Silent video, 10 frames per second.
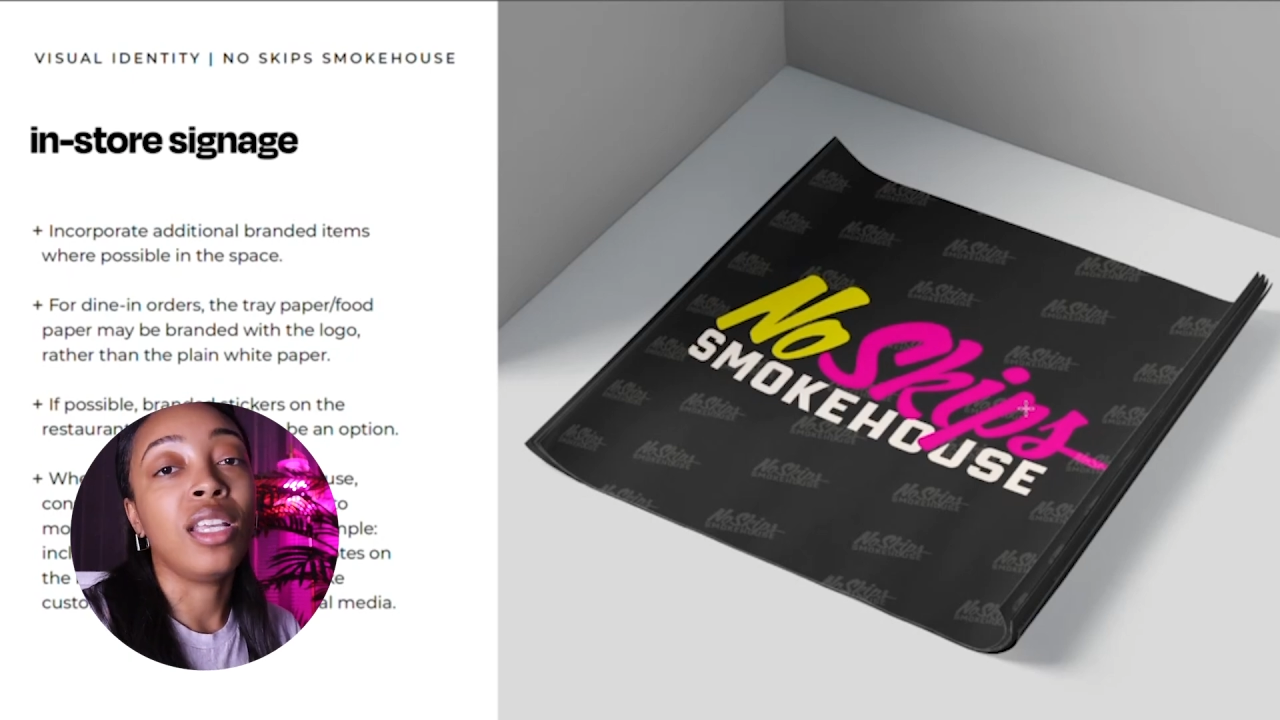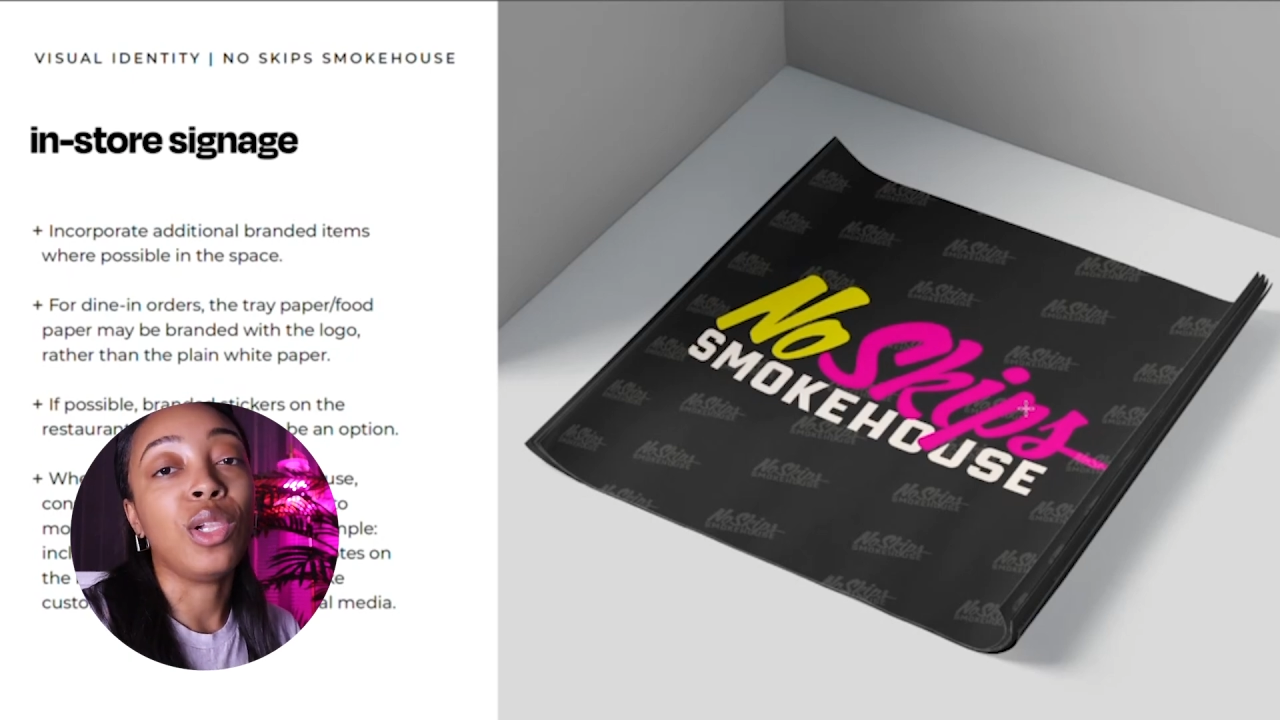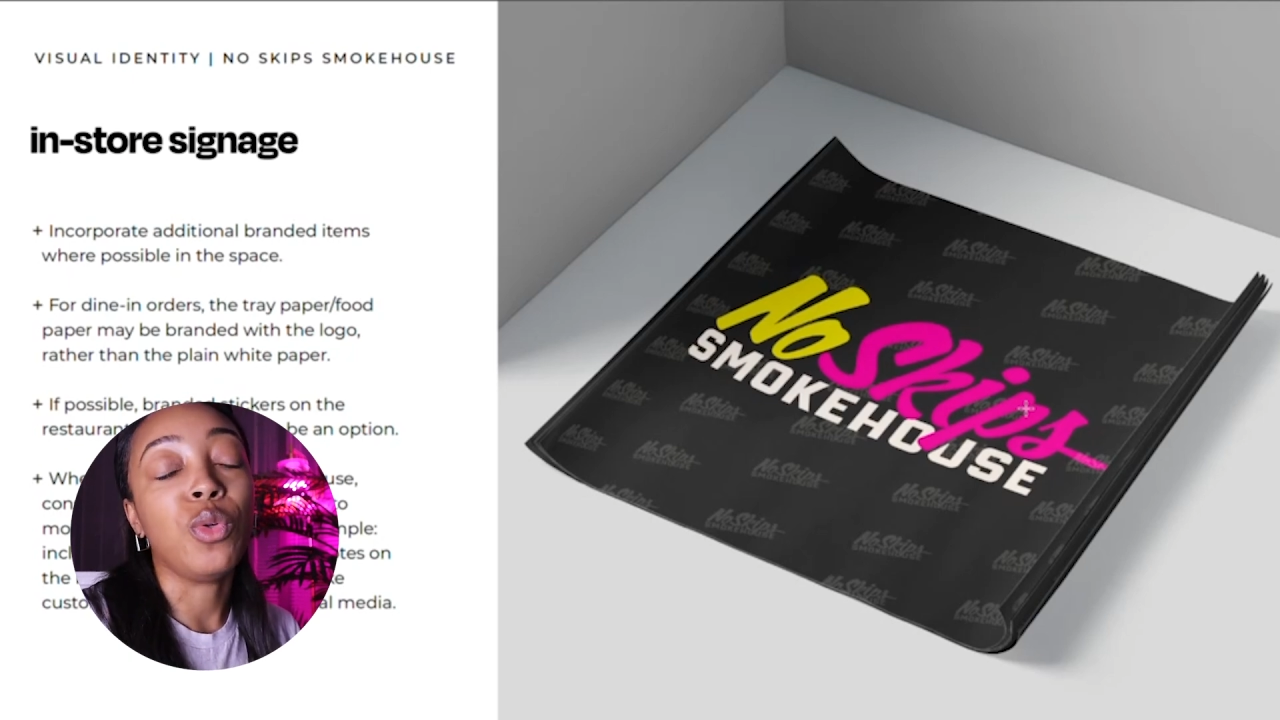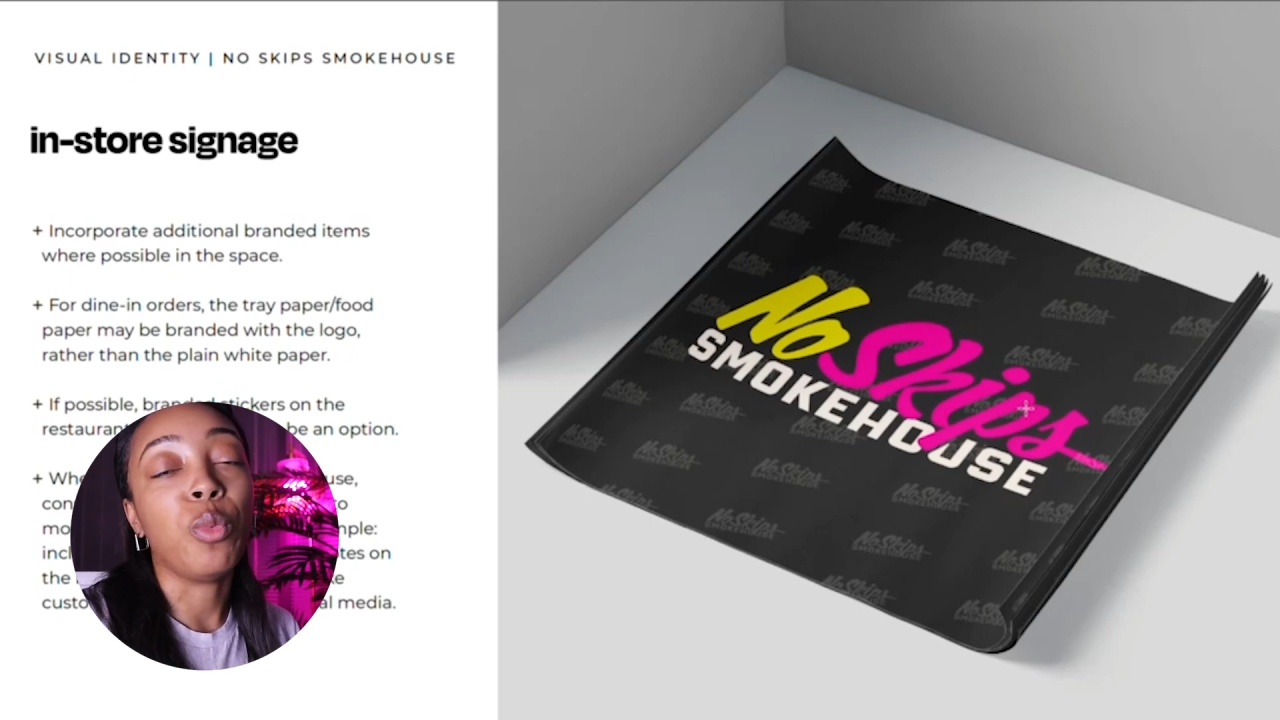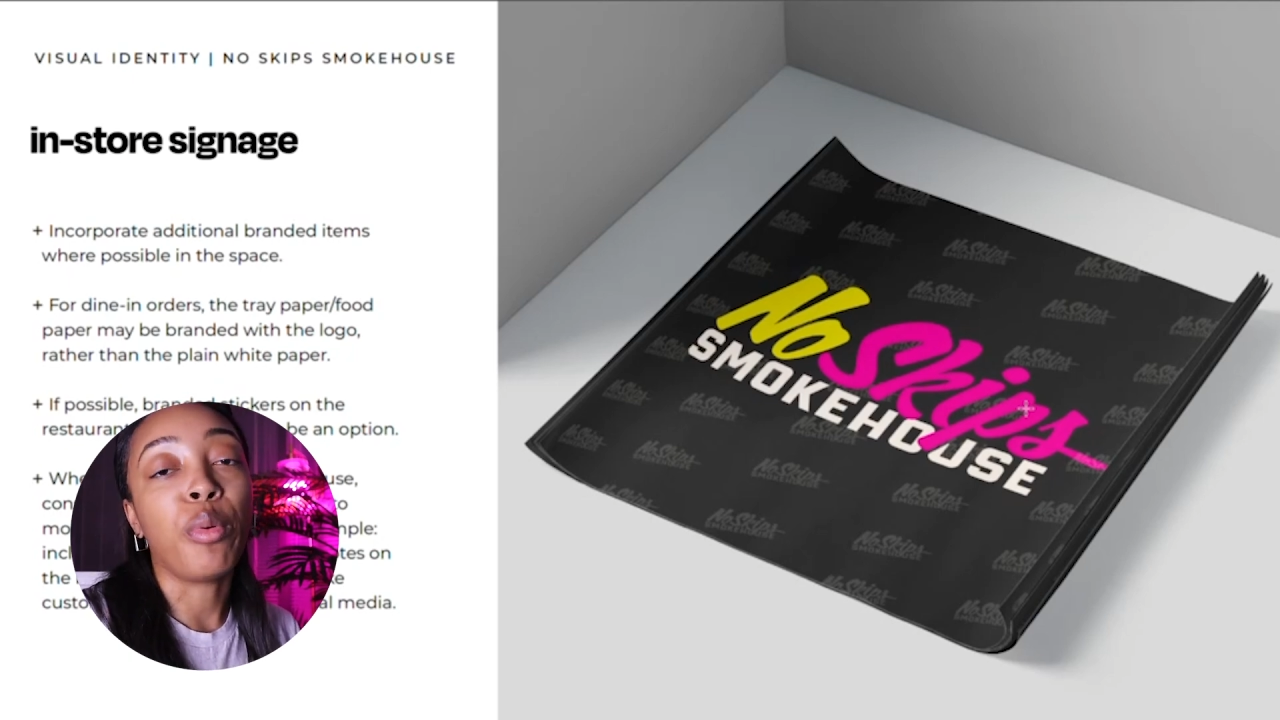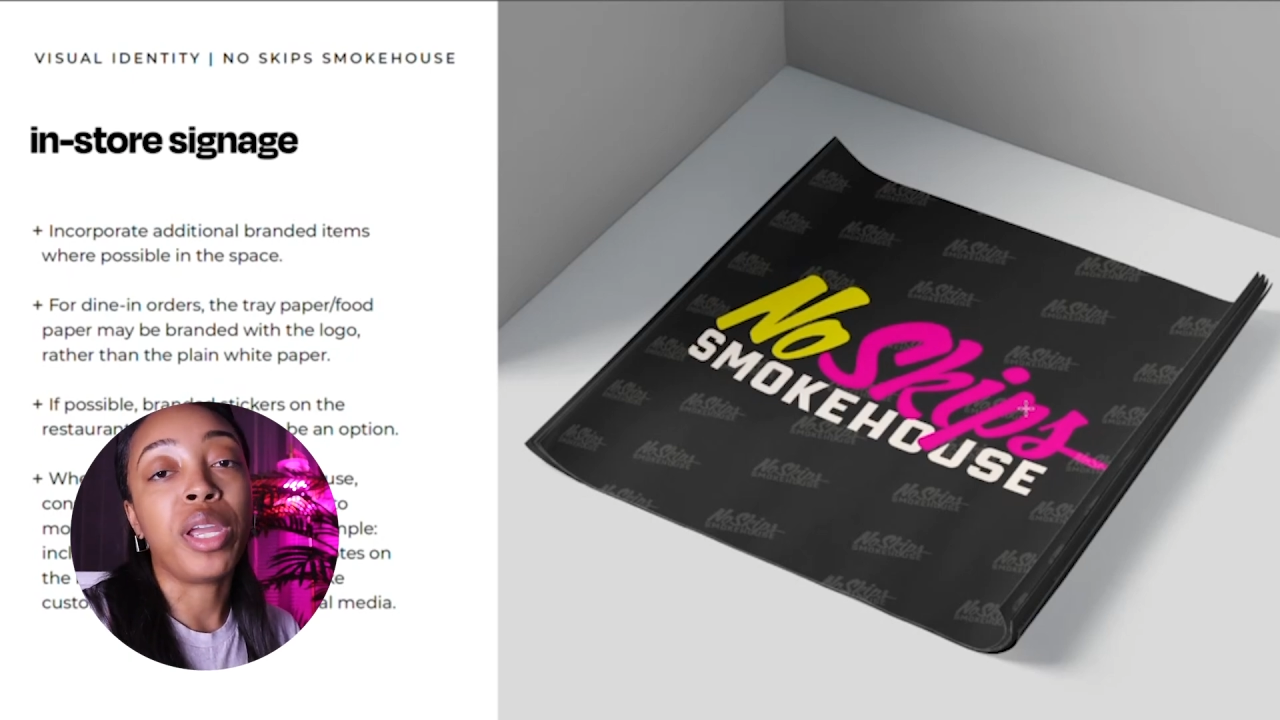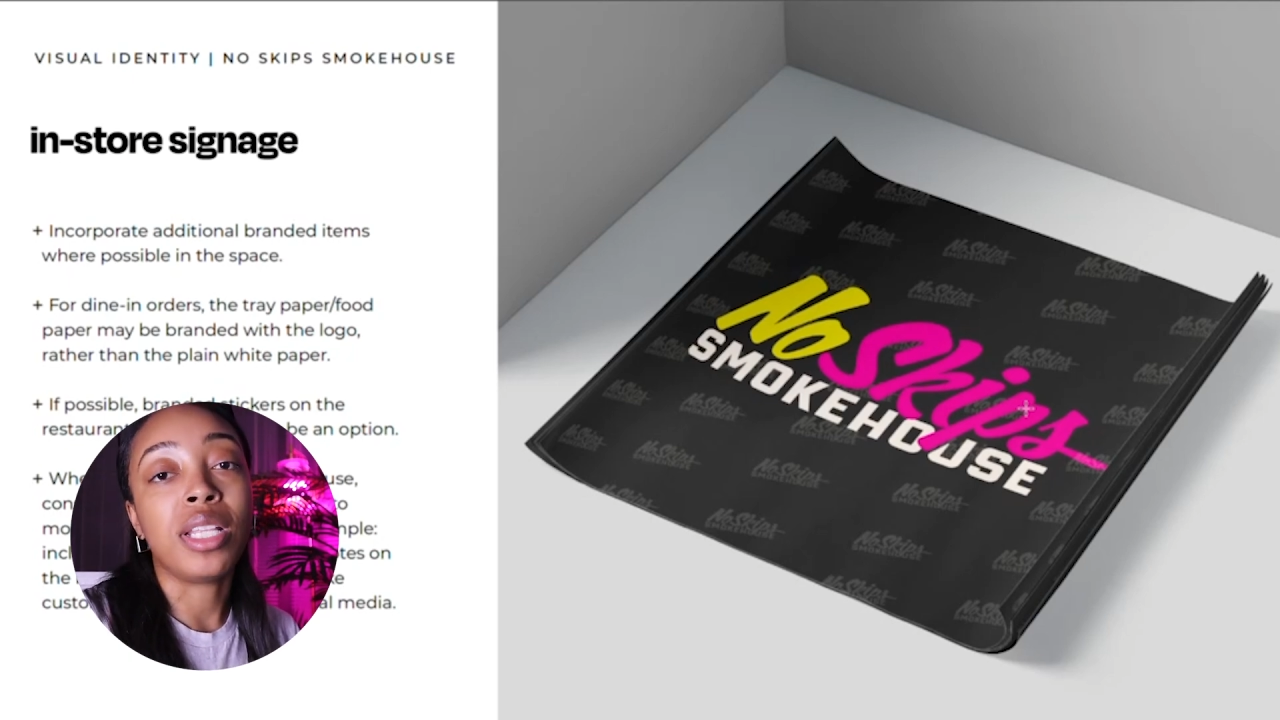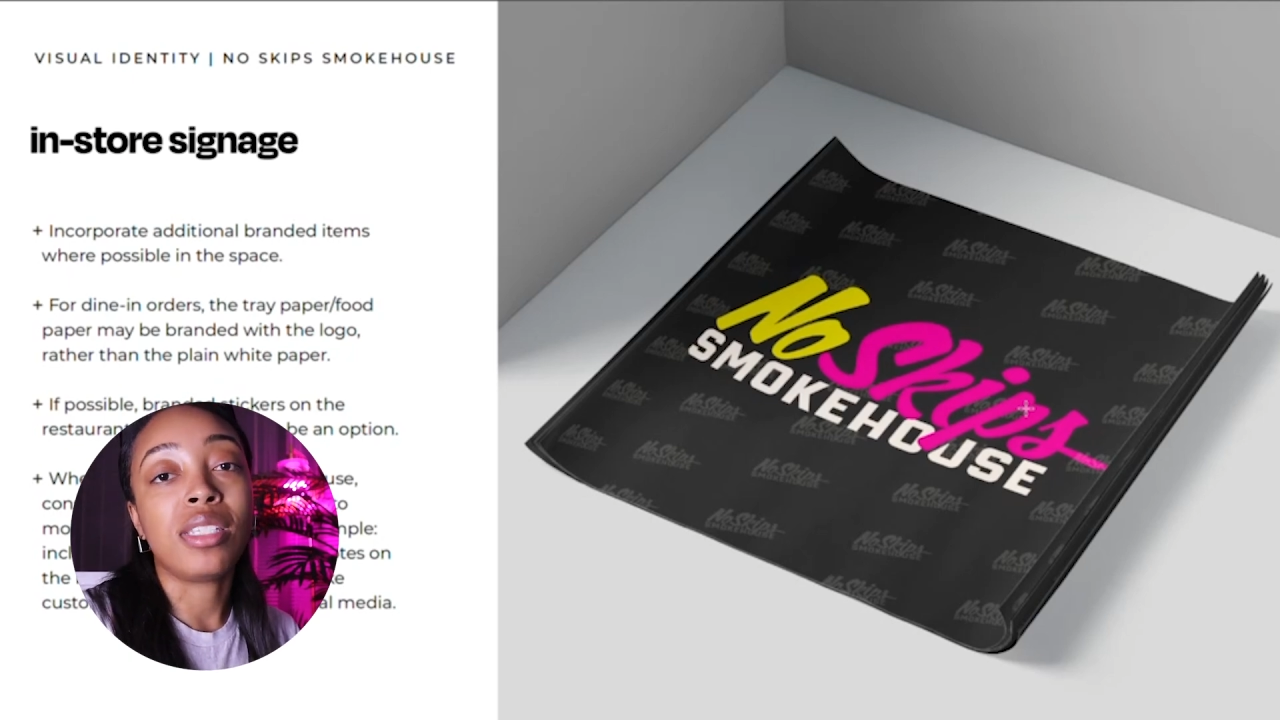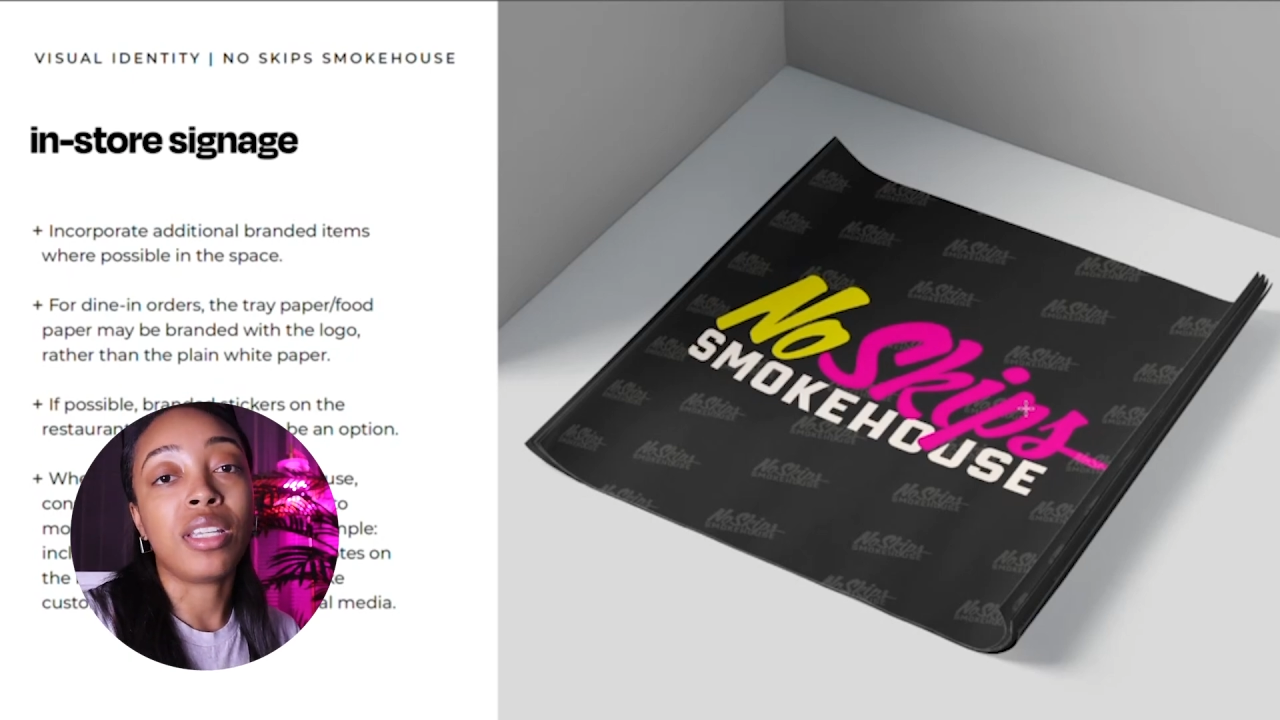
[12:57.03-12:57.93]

include branded